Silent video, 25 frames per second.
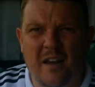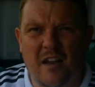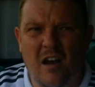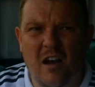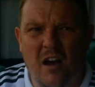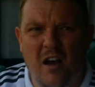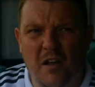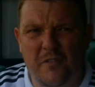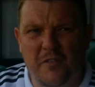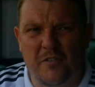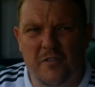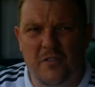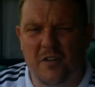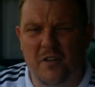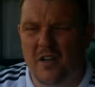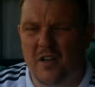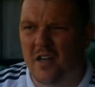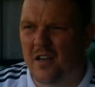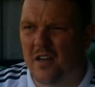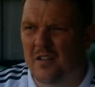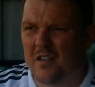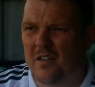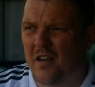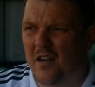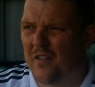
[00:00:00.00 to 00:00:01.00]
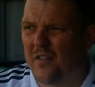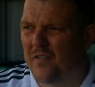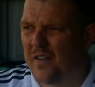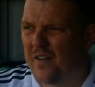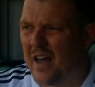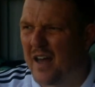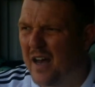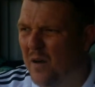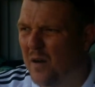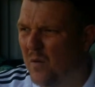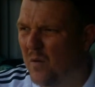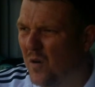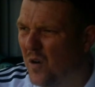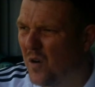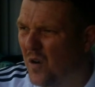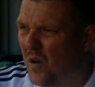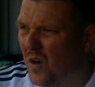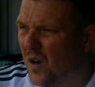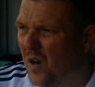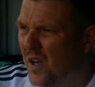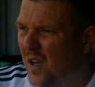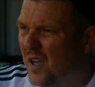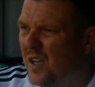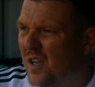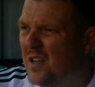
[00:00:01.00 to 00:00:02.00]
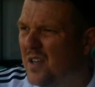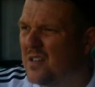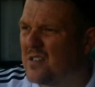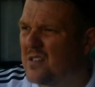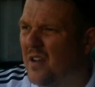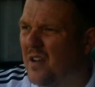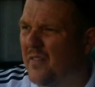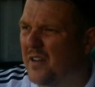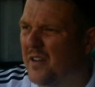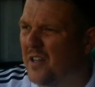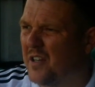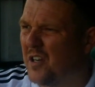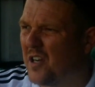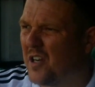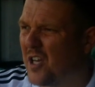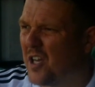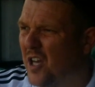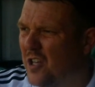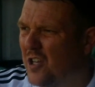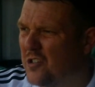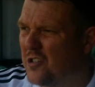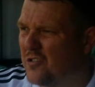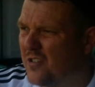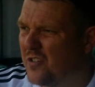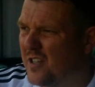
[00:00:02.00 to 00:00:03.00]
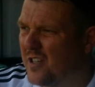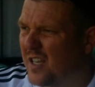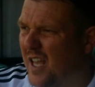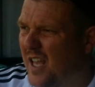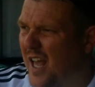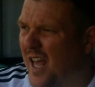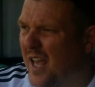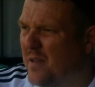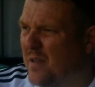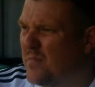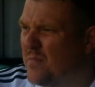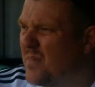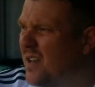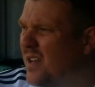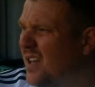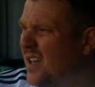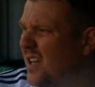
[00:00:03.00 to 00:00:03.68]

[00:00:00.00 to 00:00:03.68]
card for a foul or something that occurred during the game.